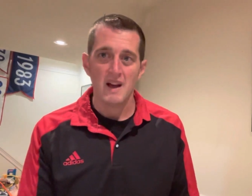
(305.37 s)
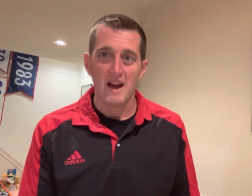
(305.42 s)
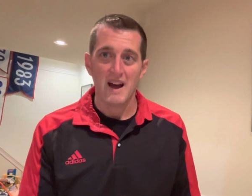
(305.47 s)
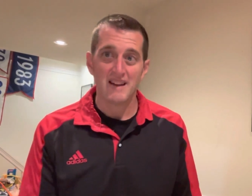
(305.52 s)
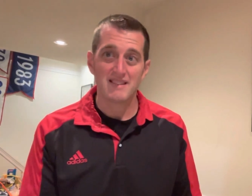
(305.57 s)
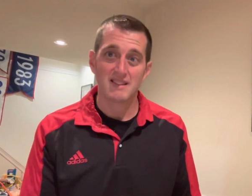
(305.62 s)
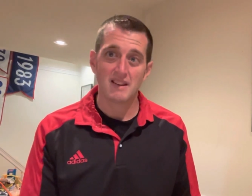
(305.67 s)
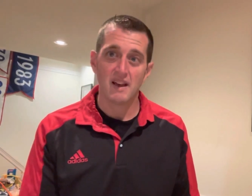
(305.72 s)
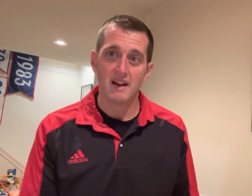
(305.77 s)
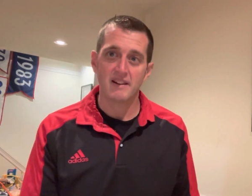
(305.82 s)

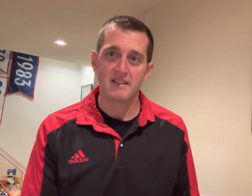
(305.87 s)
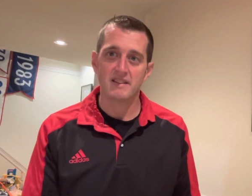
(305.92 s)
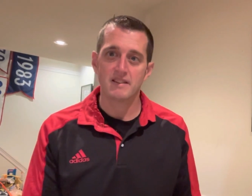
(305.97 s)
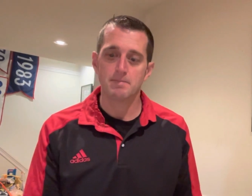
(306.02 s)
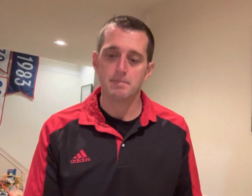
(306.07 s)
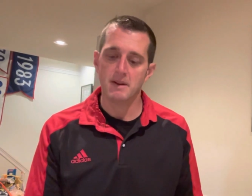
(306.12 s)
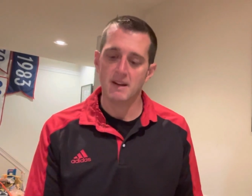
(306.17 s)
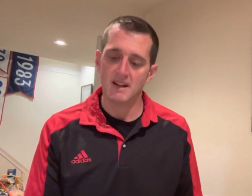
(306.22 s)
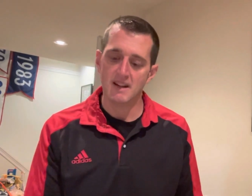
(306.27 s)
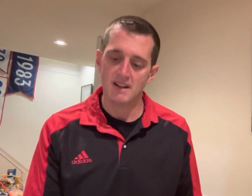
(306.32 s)
Has a lot of
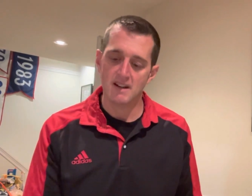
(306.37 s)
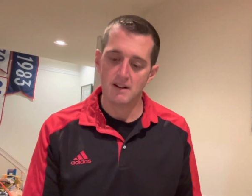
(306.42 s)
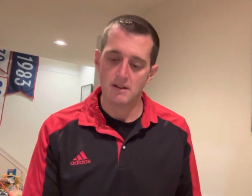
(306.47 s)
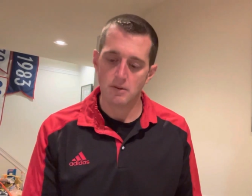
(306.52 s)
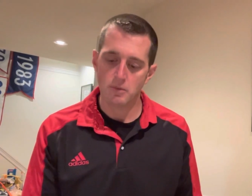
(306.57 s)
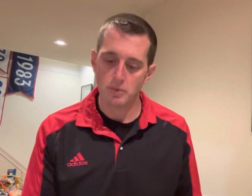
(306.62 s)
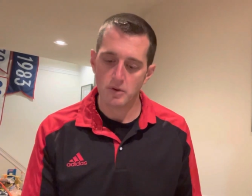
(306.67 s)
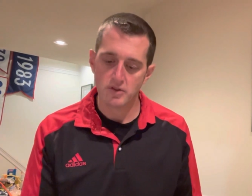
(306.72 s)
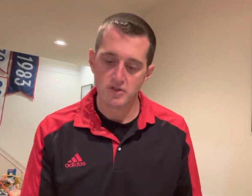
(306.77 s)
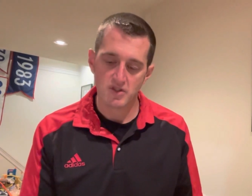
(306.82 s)
speed,
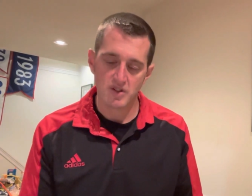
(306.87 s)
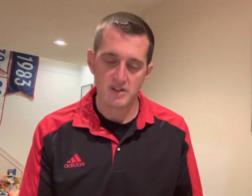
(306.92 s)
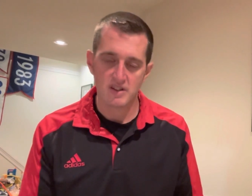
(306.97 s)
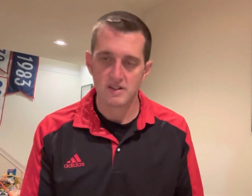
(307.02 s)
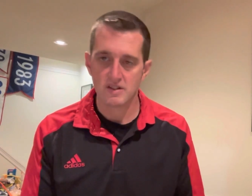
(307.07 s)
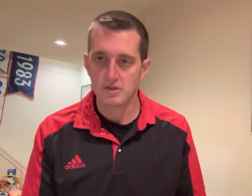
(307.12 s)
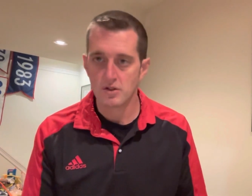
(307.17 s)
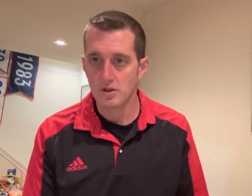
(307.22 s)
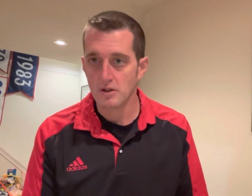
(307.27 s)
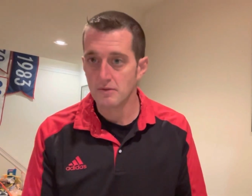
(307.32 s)
which
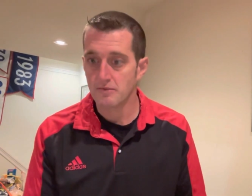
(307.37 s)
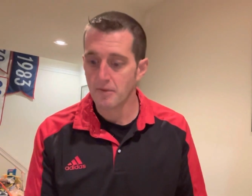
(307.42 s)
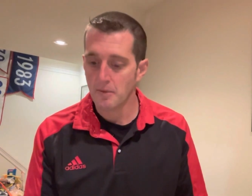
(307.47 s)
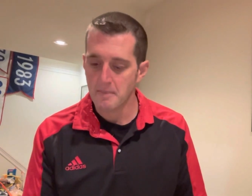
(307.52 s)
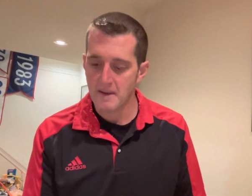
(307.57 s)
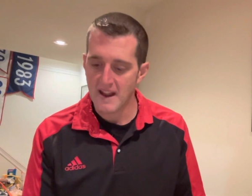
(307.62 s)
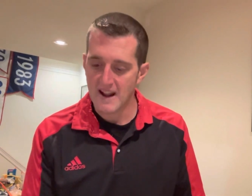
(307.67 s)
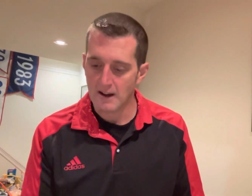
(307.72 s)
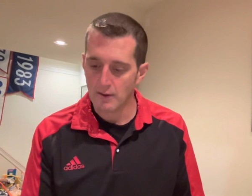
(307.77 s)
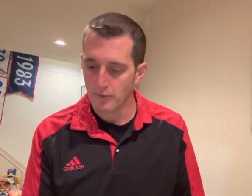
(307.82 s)
is good from
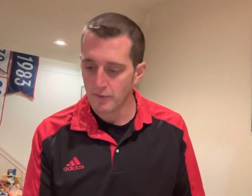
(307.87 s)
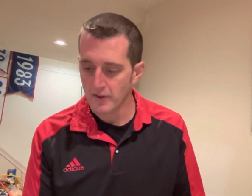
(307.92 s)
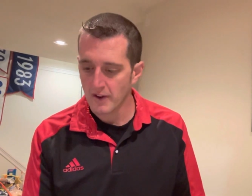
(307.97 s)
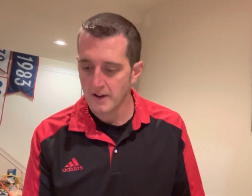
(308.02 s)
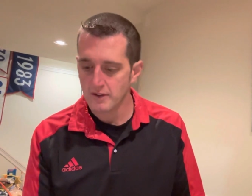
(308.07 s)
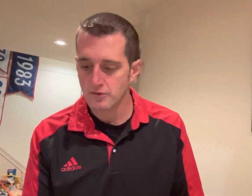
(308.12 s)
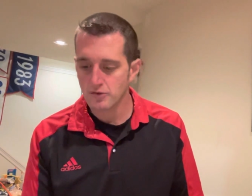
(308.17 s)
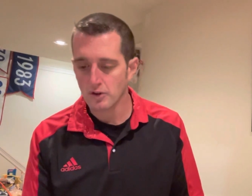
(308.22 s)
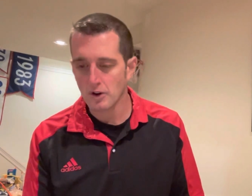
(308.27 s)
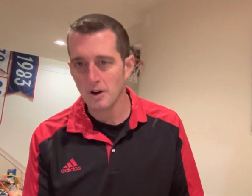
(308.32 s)
that
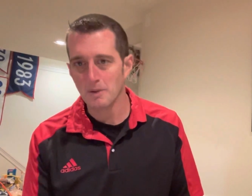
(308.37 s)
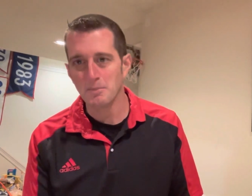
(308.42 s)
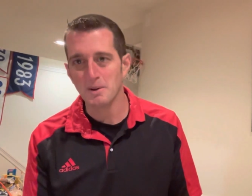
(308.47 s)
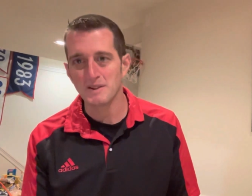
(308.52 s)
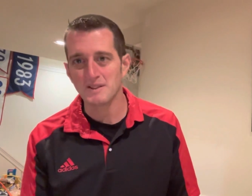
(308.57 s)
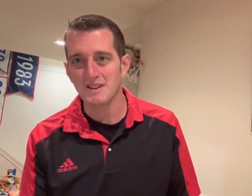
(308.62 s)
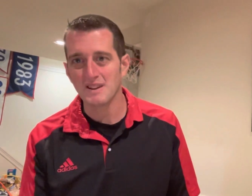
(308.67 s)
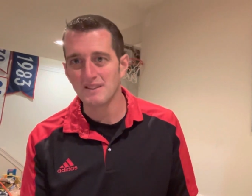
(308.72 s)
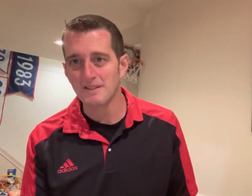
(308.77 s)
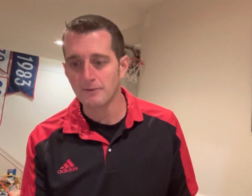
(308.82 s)
outside draw,
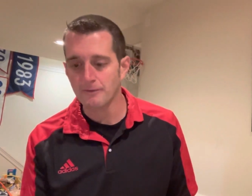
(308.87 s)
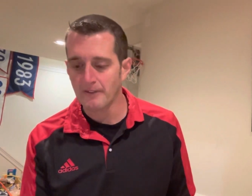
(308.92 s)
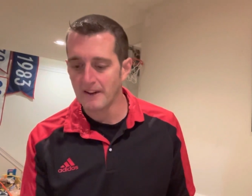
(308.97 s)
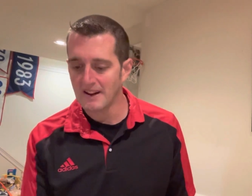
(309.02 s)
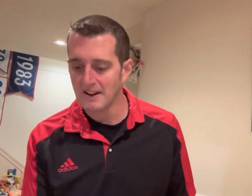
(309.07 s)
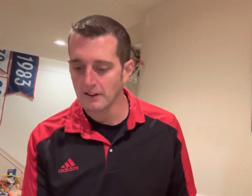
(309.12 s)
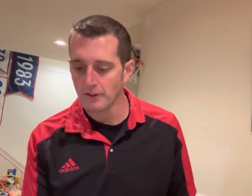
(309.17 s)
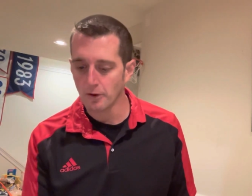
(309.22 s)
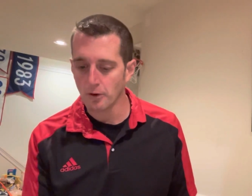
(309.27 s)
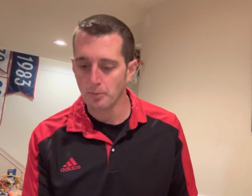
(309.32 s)
but does
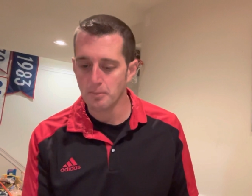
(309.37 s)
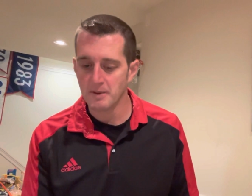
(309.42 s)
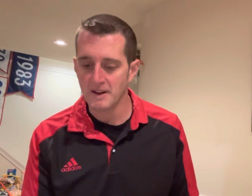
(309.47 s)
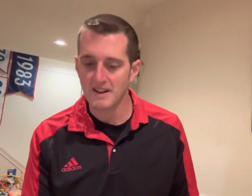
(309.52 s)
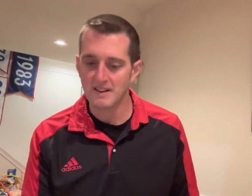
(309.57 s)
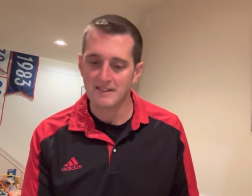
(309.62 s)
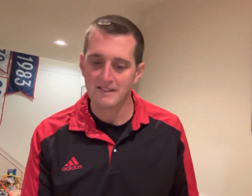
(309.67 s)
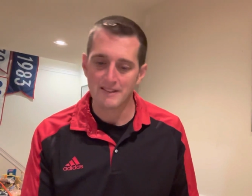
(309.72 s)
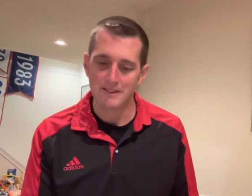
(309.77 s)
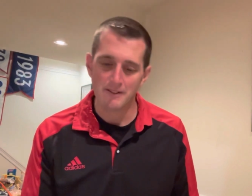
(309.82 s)
fade a little
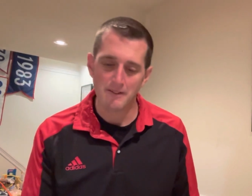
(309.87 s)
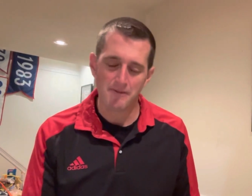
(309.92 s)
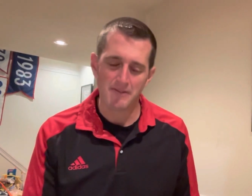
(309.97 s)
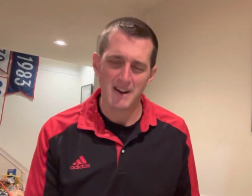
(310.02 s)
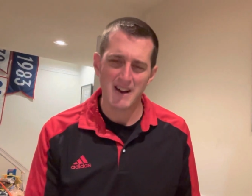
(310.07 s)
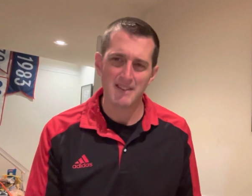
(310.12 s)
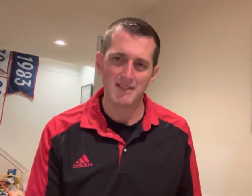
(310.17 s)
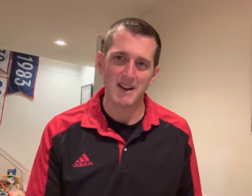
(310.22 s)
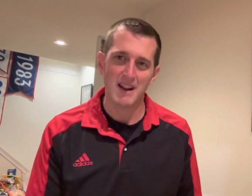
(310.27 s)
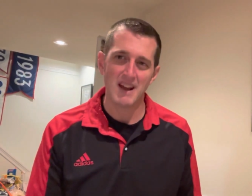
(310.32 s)
bit. So the
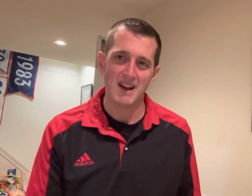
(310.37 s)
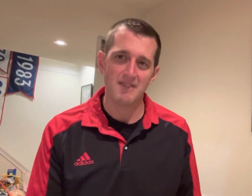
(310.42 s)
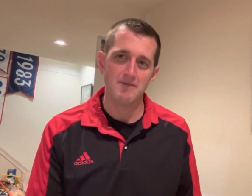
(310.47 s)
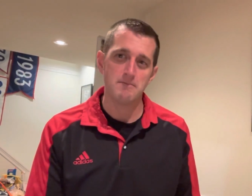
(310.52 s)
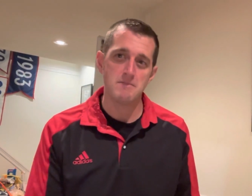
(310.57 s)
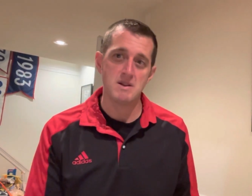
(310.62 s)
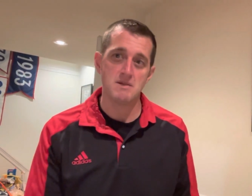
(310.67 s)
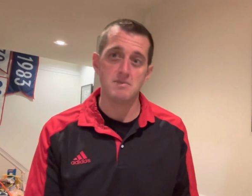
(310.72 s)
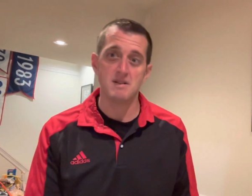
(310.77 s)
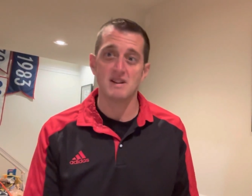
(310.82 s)
5.5
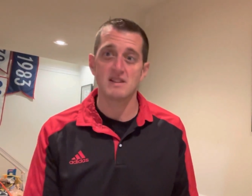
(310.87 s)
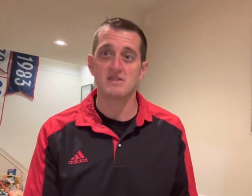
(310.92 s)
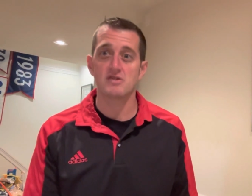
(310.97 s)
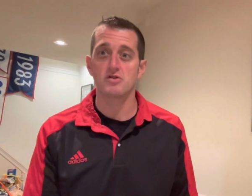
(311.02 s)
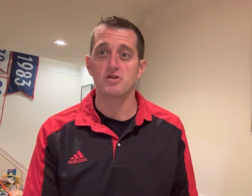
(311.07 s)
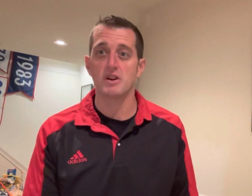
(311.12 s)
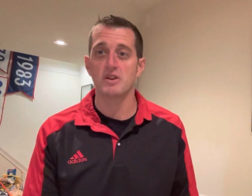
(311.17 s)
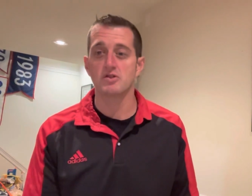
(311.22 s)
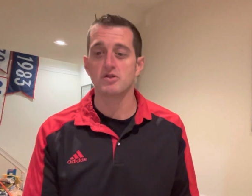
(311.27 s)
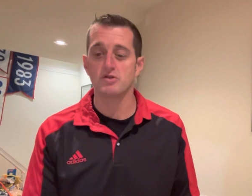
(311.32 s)
may be a
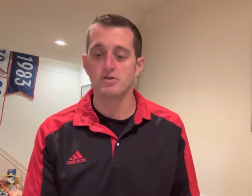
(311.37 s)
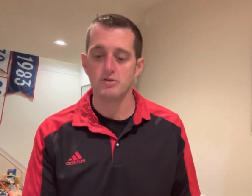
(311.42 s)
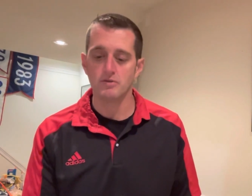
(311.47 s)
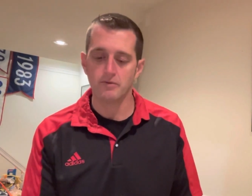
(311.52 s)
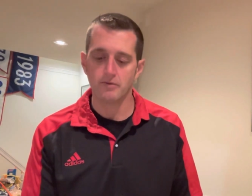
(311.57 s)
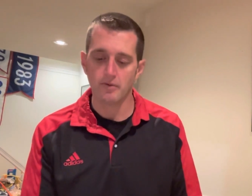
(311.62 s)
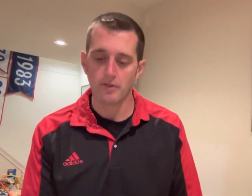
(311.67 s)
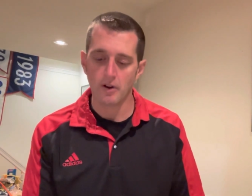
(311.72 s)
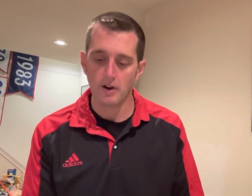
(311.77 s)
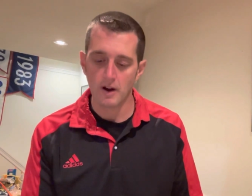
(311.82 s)
stretch too
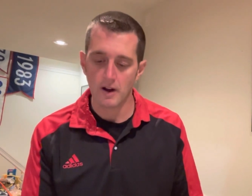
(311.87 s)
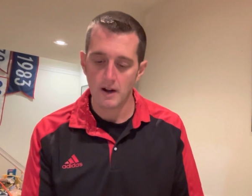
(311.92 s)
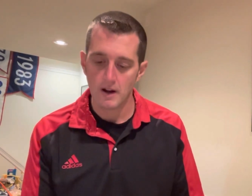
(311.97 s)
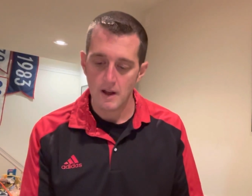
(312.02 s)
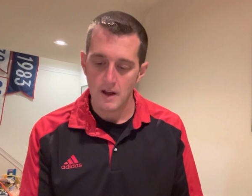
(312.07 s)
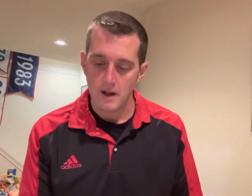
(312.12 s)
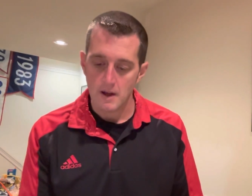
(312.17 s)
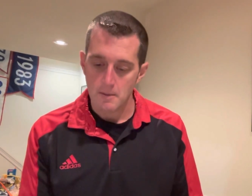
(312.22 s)
far.